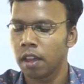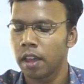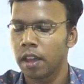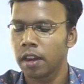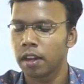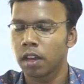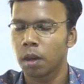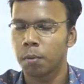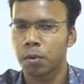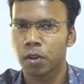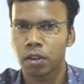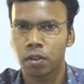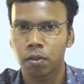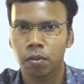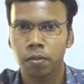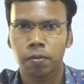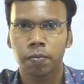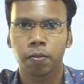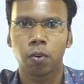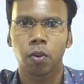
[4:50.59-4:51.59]
and
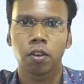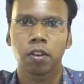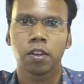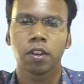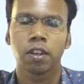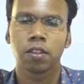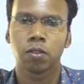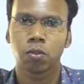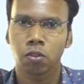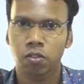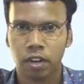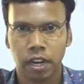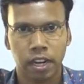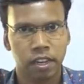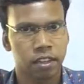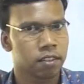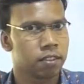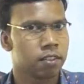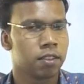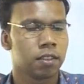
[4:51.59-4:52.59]
community forest resource
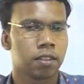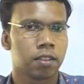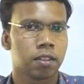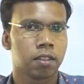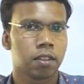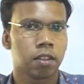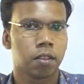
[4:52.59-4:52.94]
right is there.